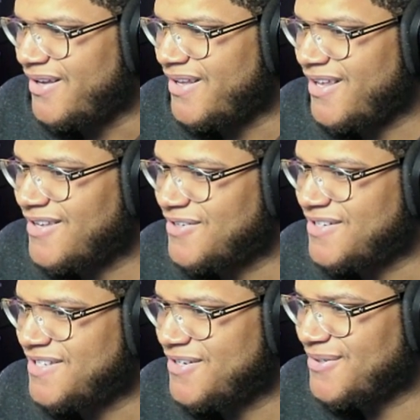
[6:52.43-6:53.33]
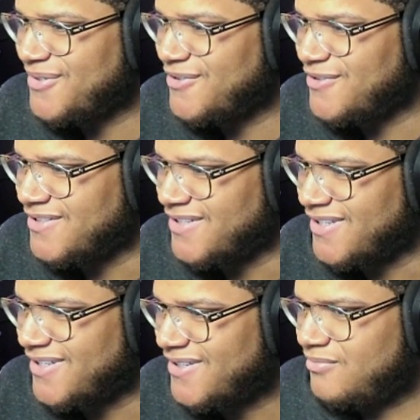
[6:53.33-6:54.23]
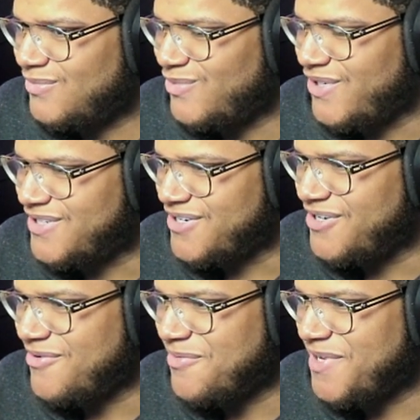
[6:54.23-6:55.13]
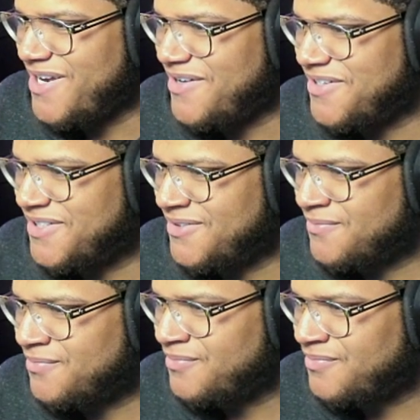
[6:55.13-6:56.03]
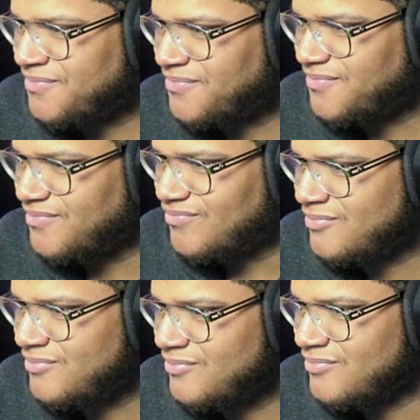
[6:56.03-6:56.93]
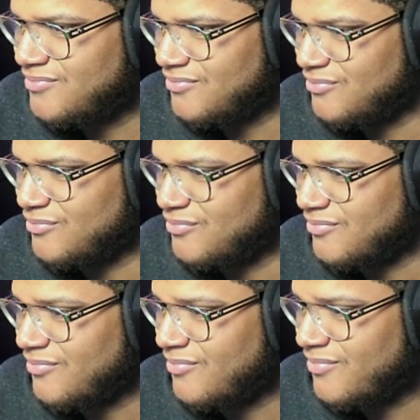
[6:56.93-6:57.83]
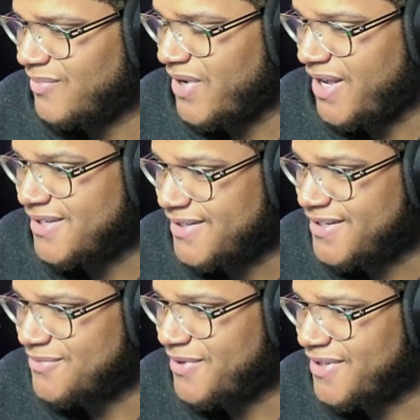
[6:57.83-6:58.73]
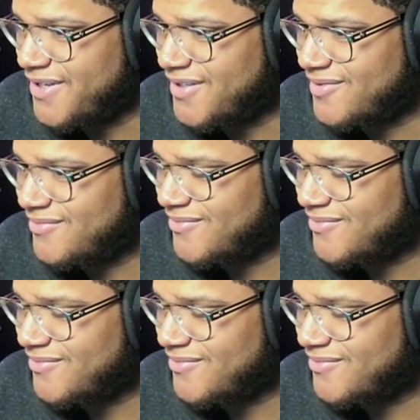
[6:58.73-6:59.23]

That joint is huge. Y'all sure y'all want to be down there? I guess it is worth it.